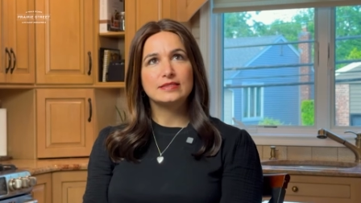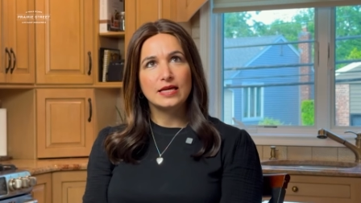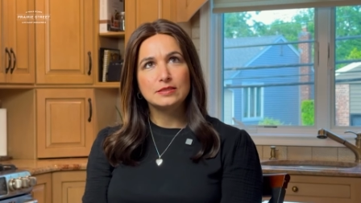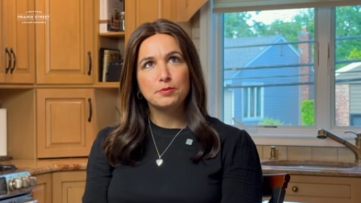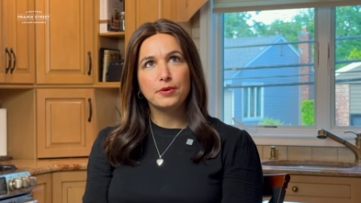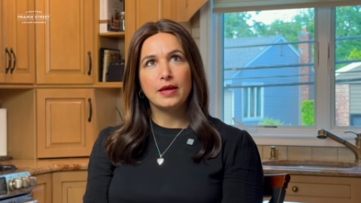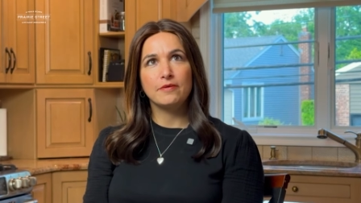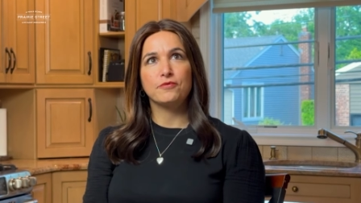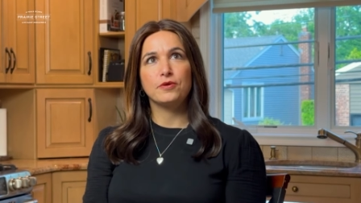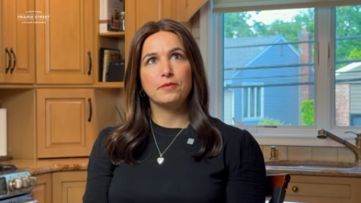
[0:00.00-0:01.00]
accessible,
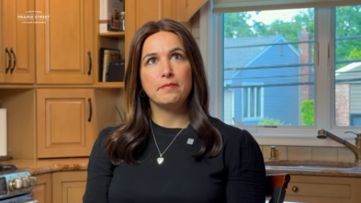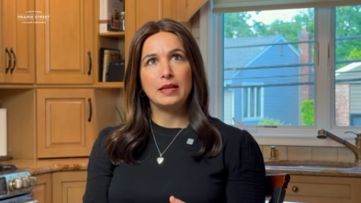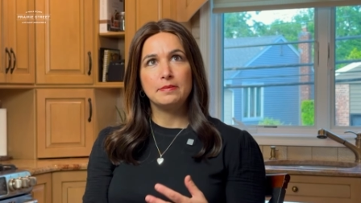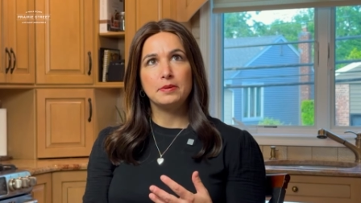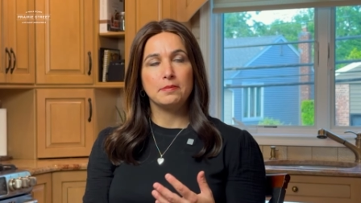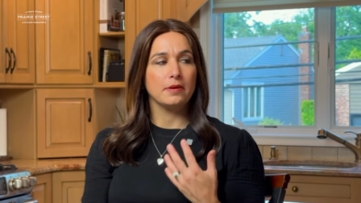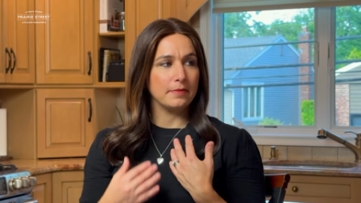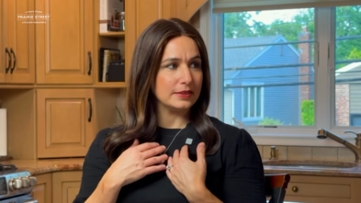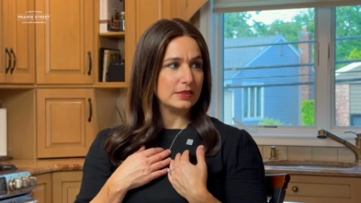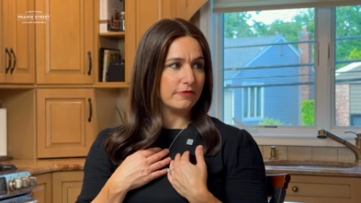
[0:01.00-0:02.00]
and for many people,
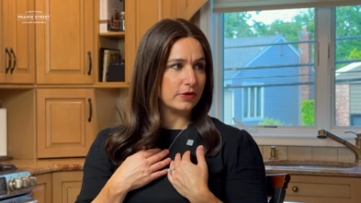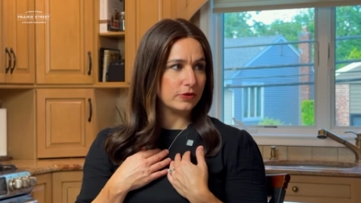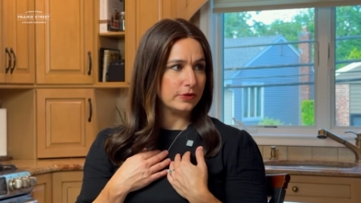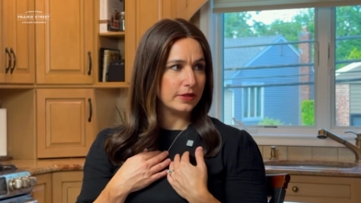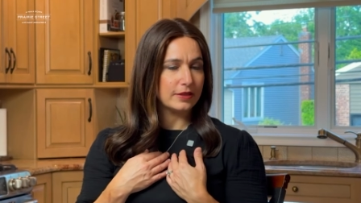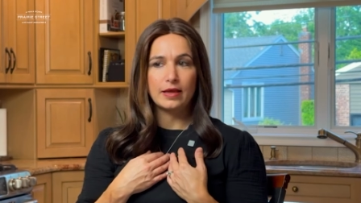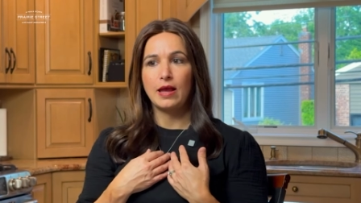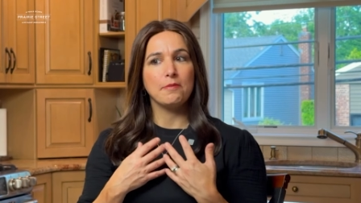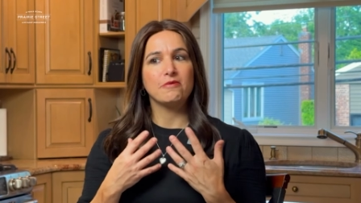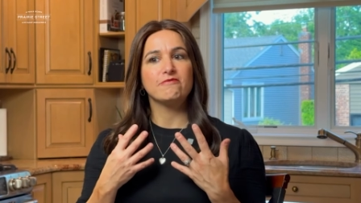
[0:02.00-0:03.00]
myself included, like
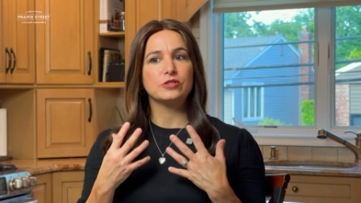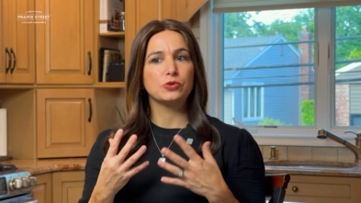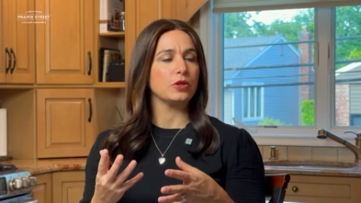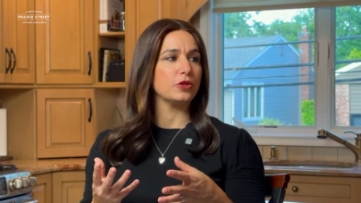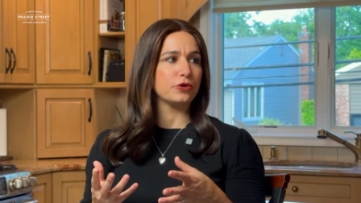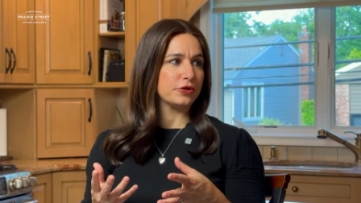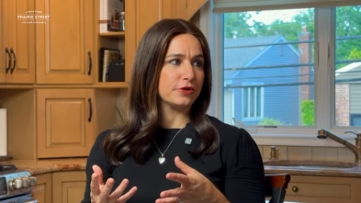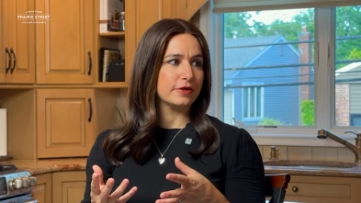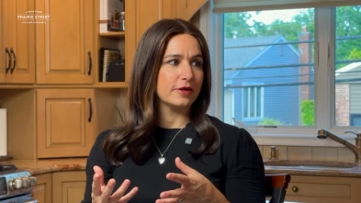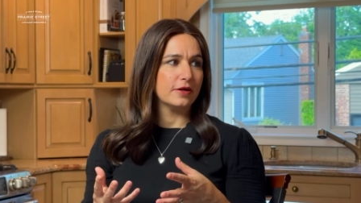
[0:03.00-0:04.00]
I'm a visual
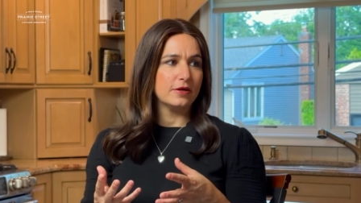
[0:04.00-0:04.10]
learner,